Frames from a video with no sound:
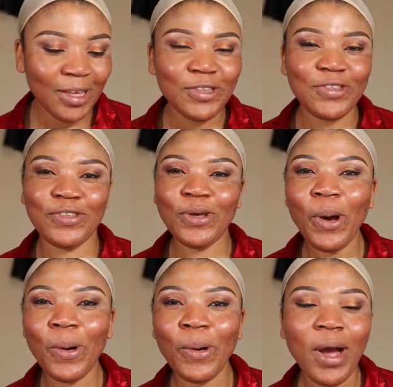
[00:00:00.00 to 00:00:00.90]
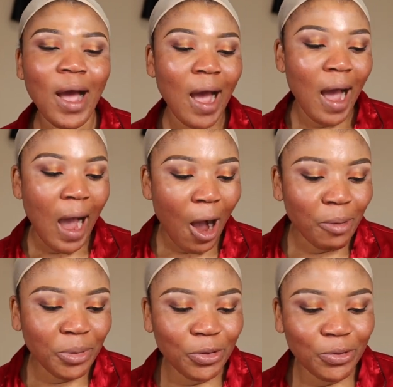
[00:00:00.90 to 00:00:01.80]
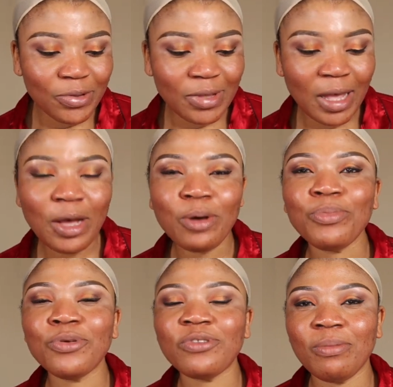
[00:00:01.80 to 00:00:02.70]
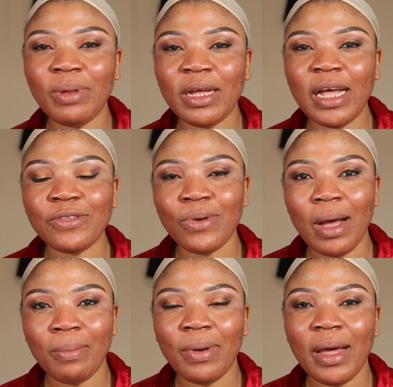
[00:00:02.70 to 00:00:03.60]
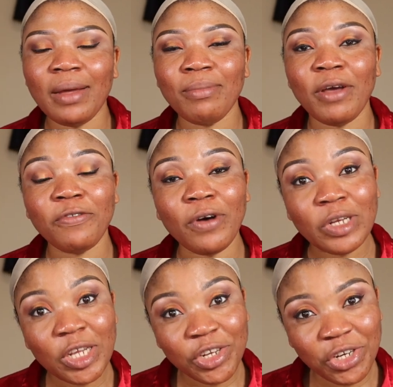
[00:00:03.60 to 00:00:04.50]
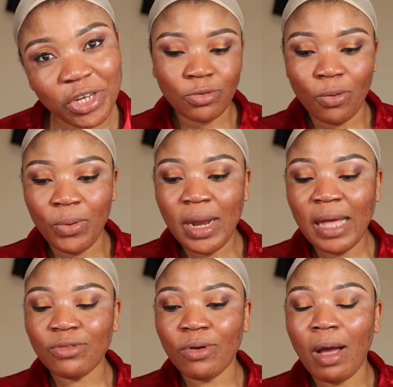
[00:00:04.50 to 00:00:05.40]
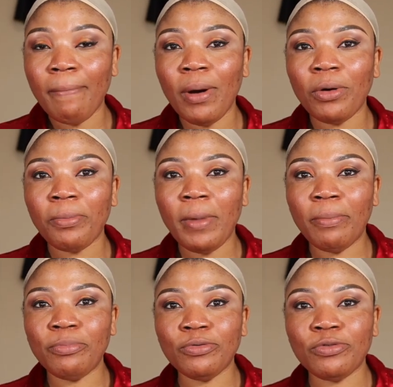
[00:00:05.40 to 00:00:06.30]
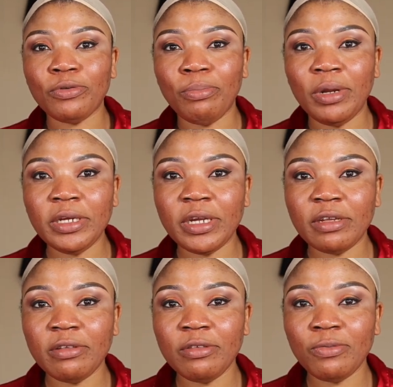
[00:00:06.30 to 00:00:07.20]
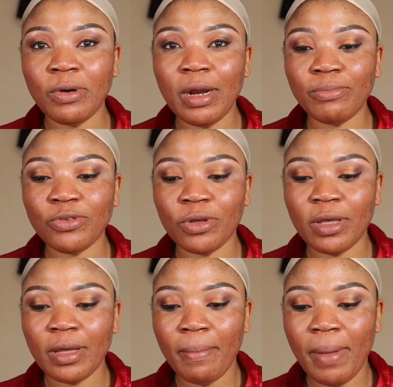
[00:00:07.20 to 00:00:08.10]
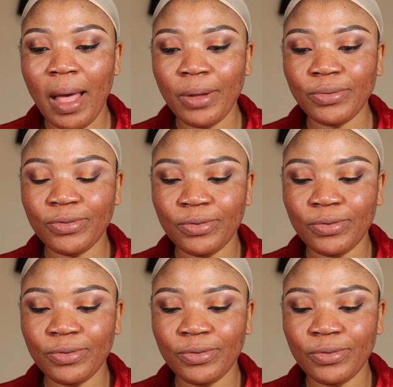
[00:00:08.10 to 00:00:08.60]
So I'll be using a beauty blender to apply my foundation. So when I talk about my beauty blenders, this is what I'm talking about.